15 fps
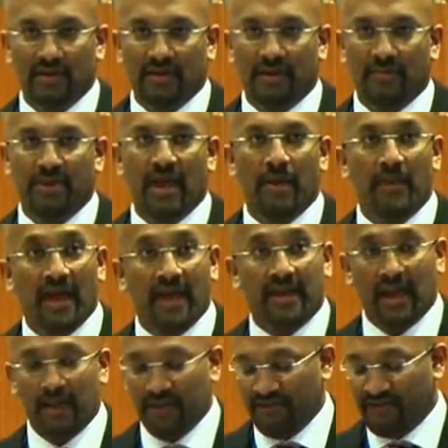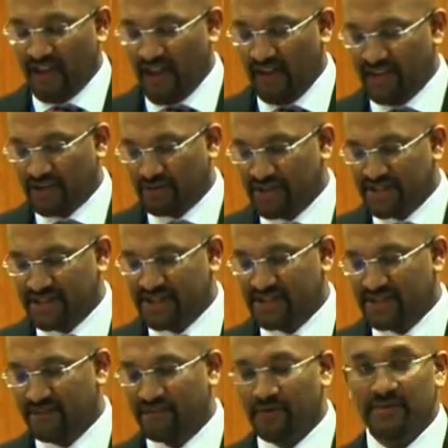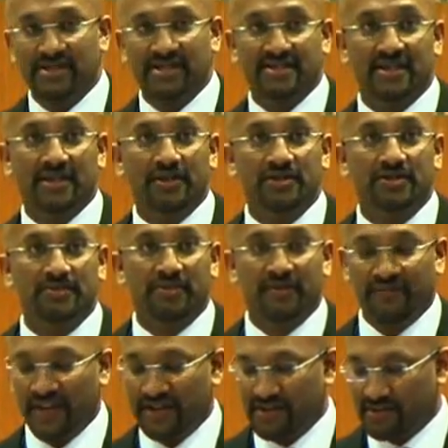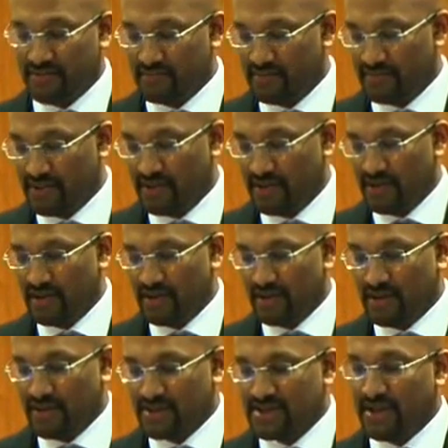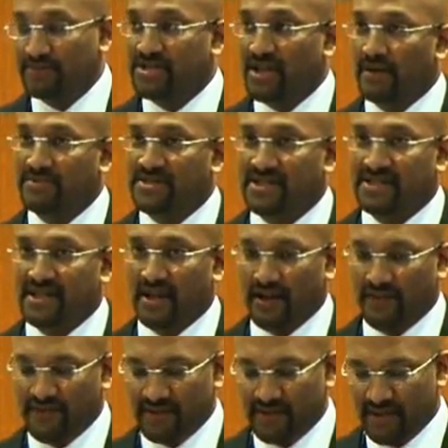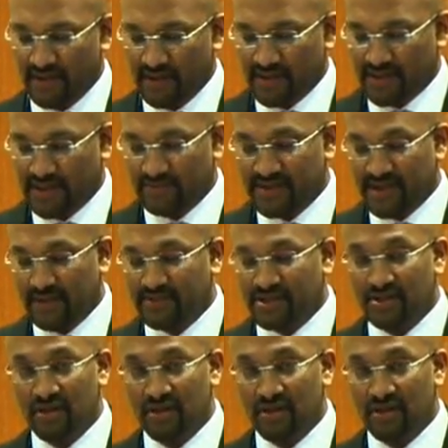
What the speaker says: The BMA came in for heavy criticism from a disillusioned profession, sometimes deserved, sometimes